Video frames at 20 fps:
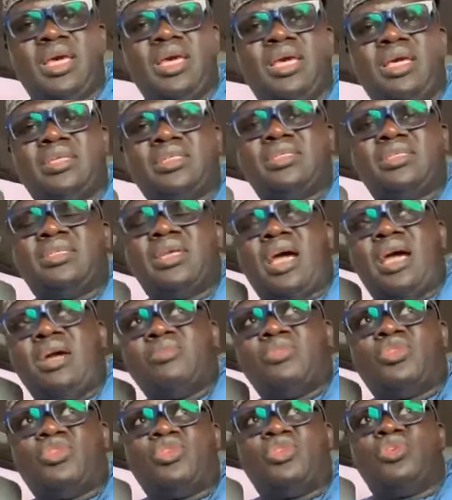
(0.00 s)
it's
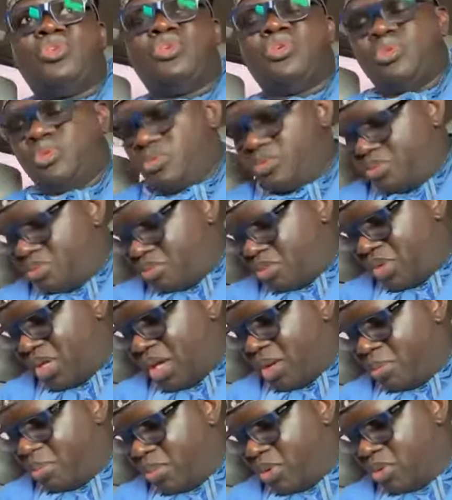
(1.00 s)
time to
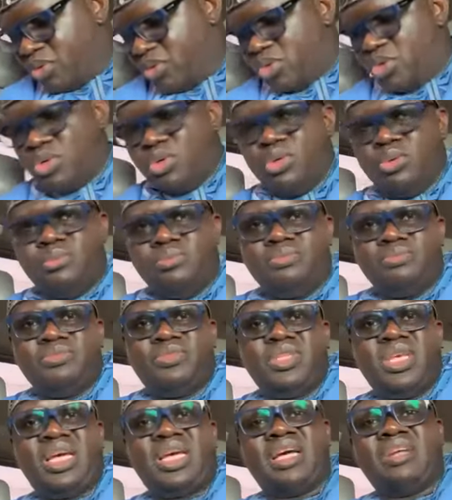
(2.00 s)
be able to
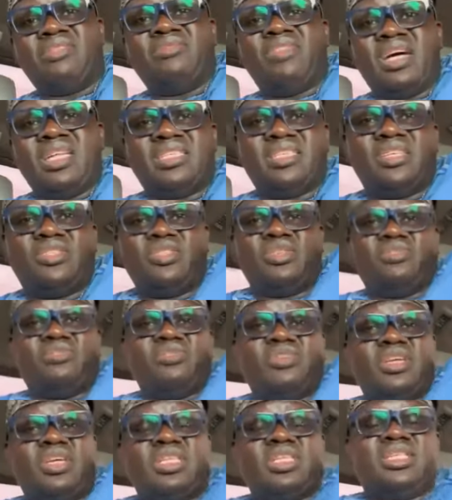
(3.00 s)
take advantage
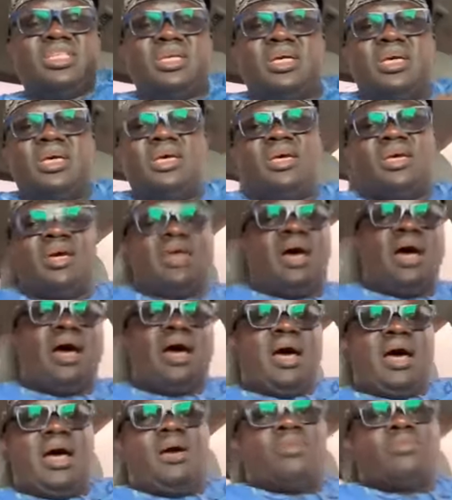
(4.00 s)
of
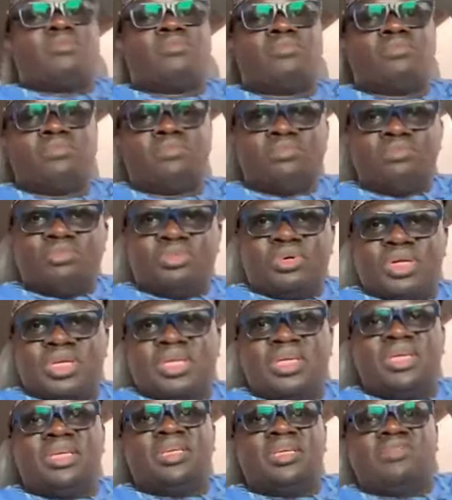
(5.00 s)
it,
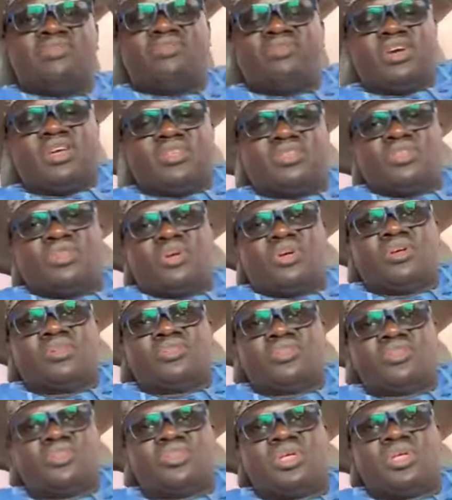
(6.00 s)
bring in
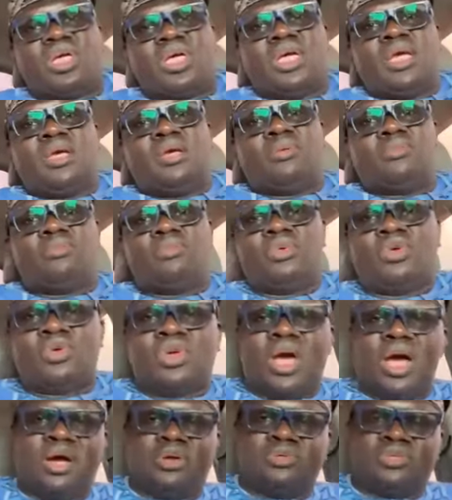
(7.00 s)
investors,
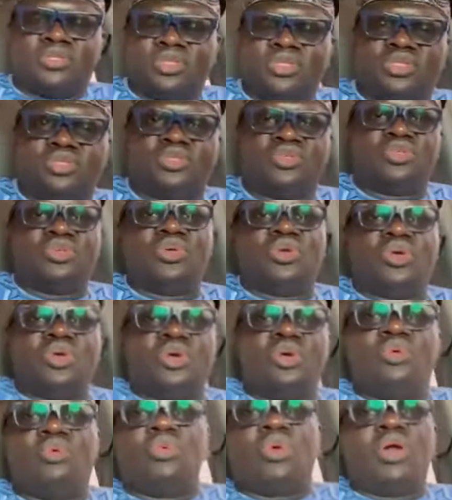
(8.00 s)
build houses.
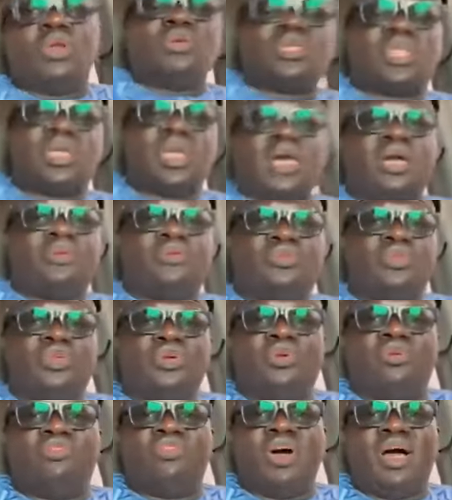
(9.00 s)
We're looking at
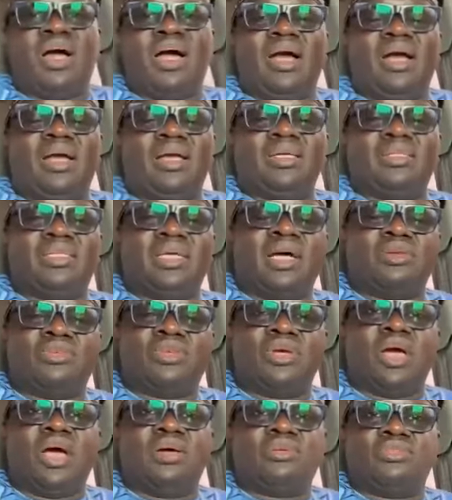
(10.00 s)
doing over
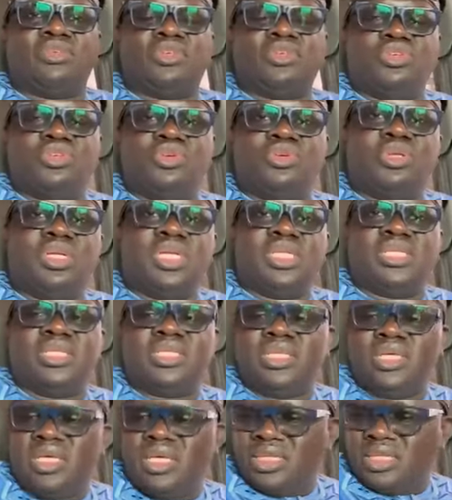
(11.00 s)
1,000 housing
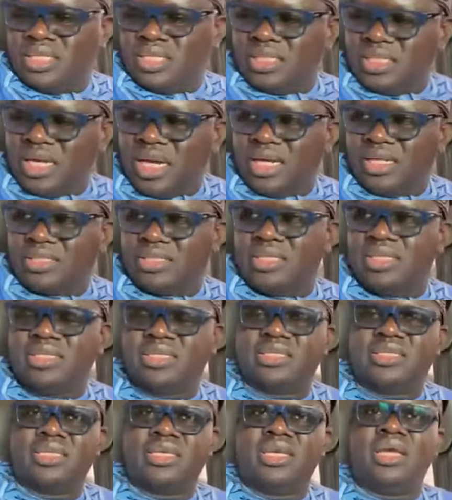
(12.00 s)
units in this
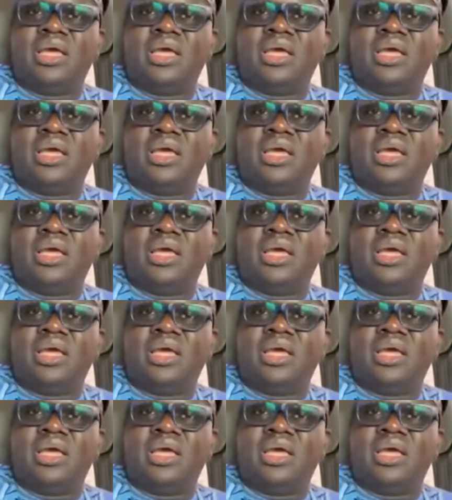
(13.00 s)
axis,